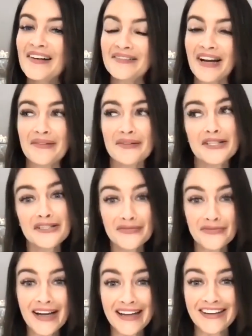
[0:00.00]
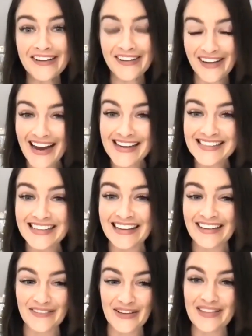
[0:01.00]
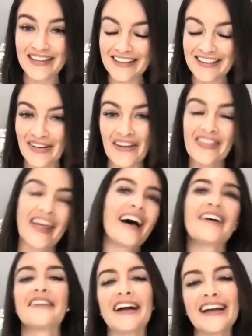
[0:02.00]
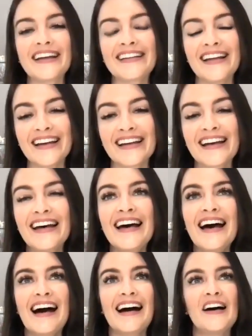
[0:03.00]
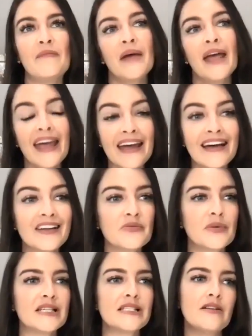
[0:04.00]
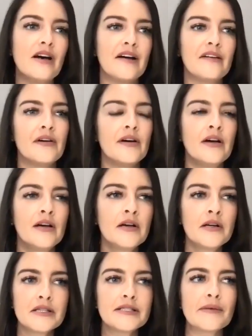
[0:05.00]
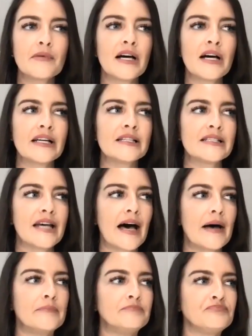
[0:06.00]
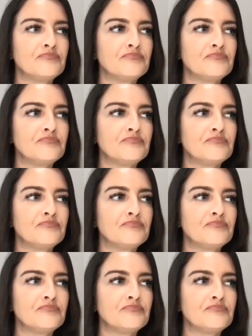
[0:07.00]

right? Which is fucking crazy if you think about that, right? Like, and we still have some clients that